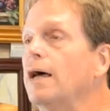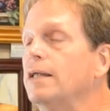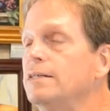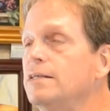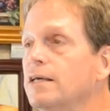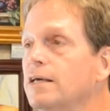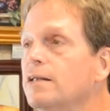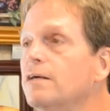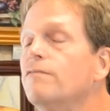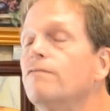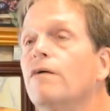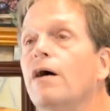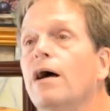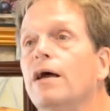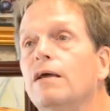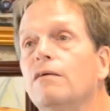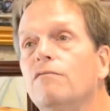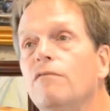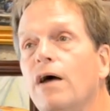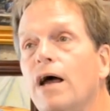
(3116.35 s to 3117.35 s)

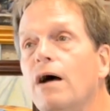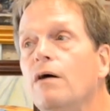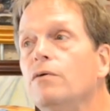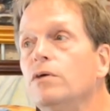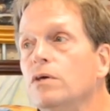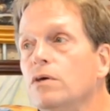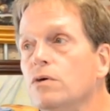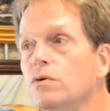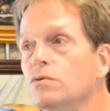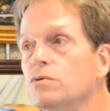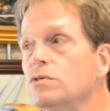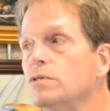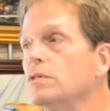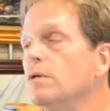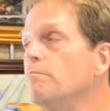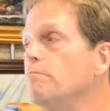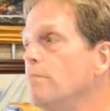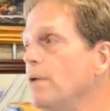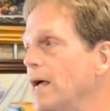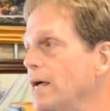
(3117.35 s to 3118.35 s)
Identifying values, the
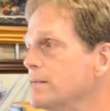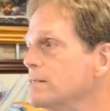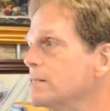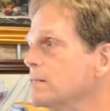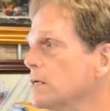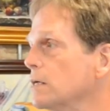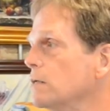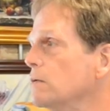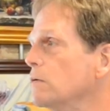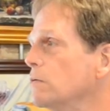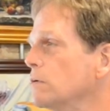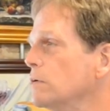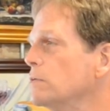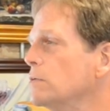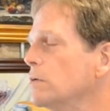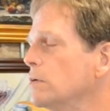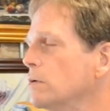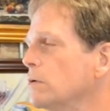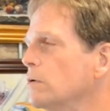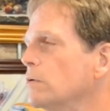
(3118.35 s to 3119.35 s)
best thing you can
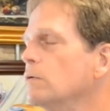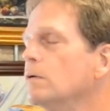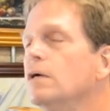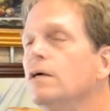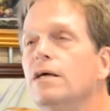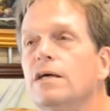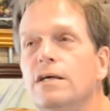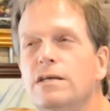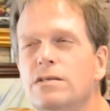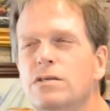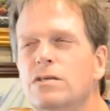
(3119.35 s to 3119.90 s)
do is